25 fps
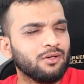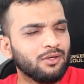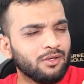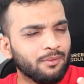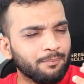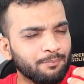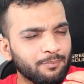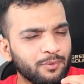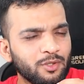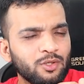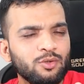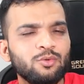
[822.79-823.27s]

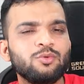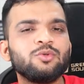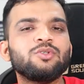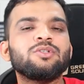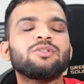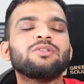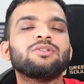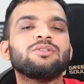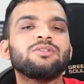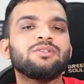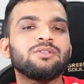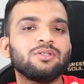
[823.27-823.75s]
Compute.
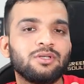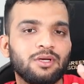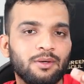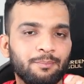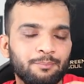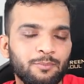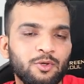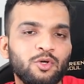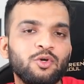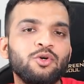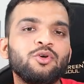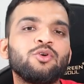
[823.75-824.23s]

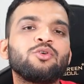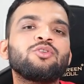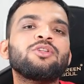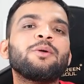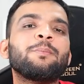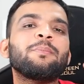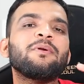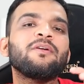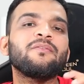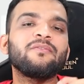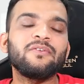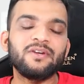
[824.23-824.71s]
Compute. Do
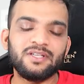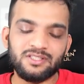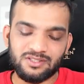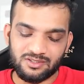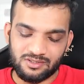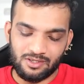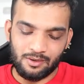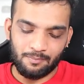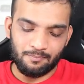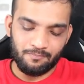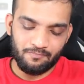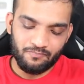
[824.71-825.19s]
the prefix
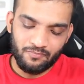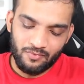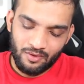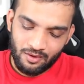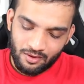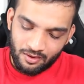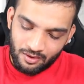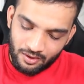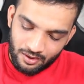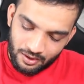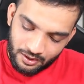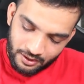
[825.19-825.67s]
sum.
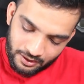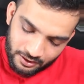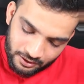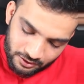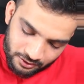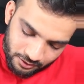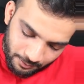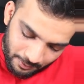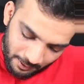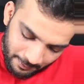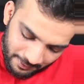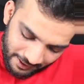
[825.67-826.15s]

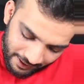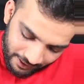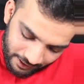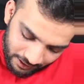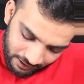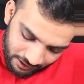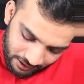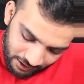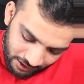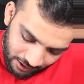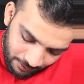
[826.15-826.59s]
So maybe I can